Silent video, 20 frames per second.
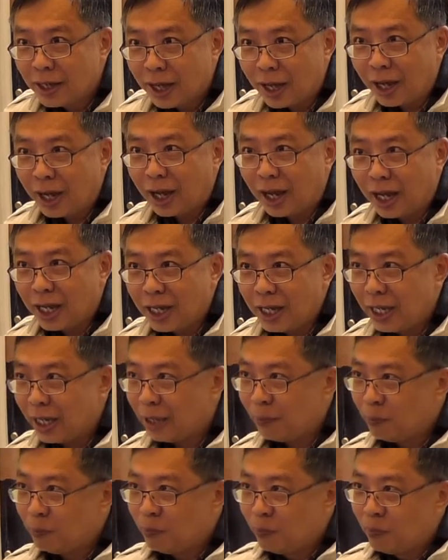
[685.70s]
I
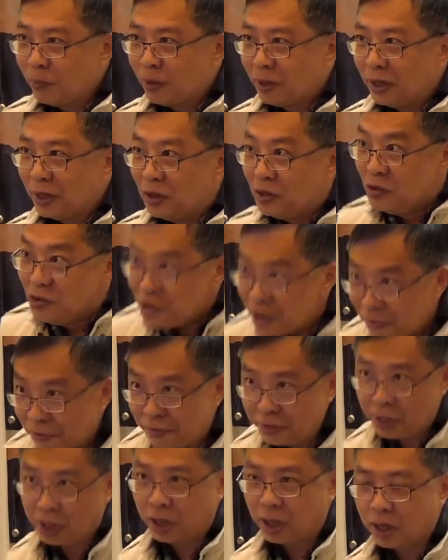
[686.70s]
am
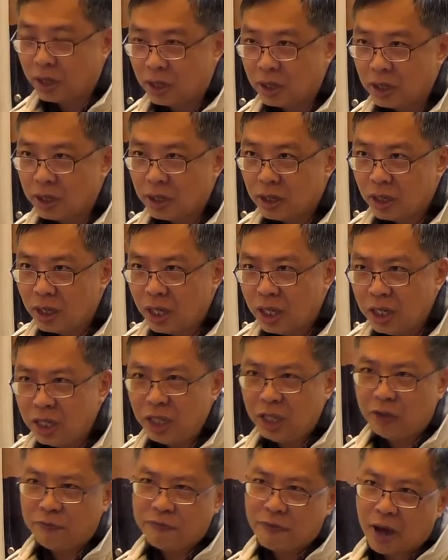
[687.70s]
nothing.
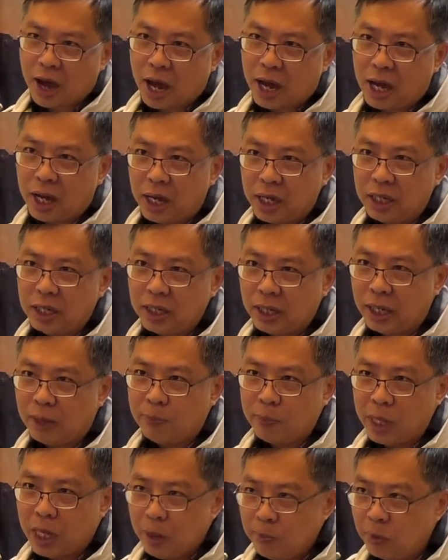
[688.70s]
And if I
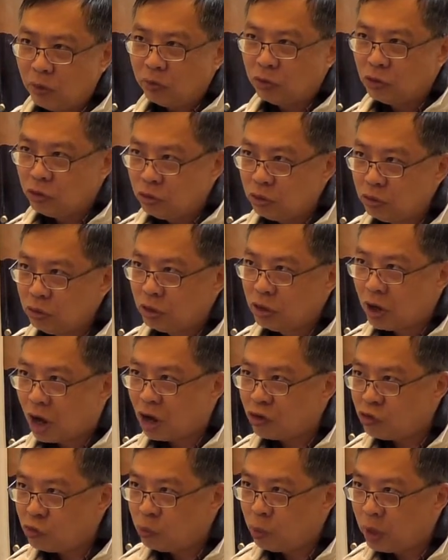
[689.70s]
am able to do
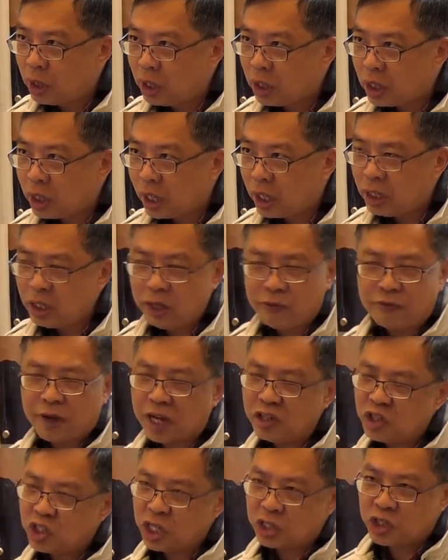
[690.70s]
God's work and if
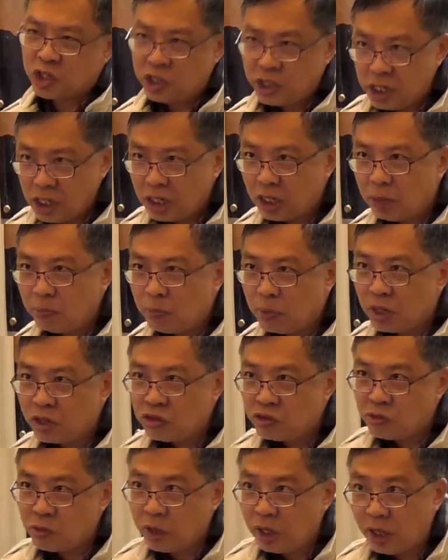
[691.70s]
I succeed in
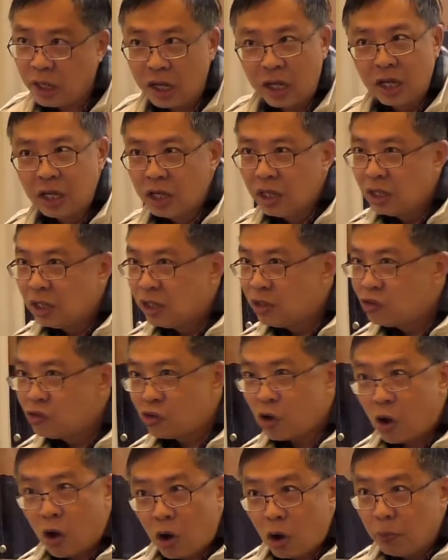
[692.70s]
ministry, it
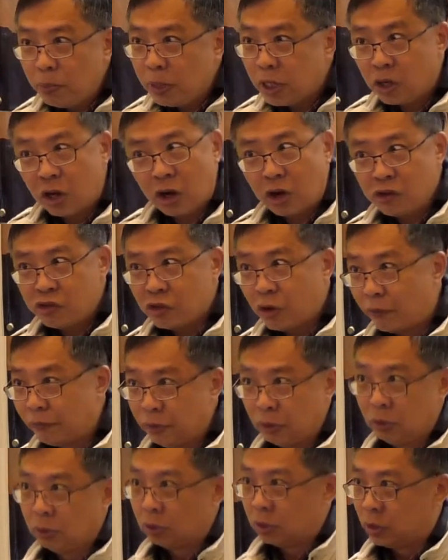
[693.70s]
is all because of
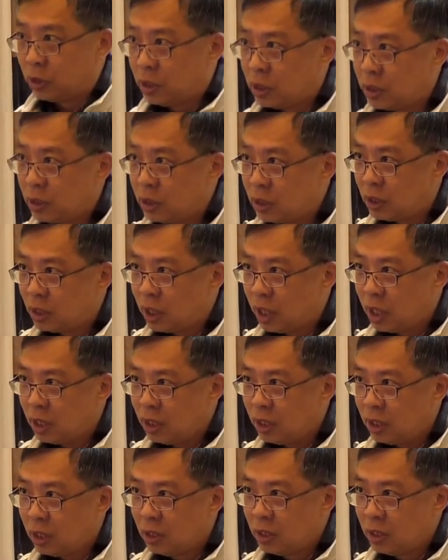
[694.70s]
the Lord, right?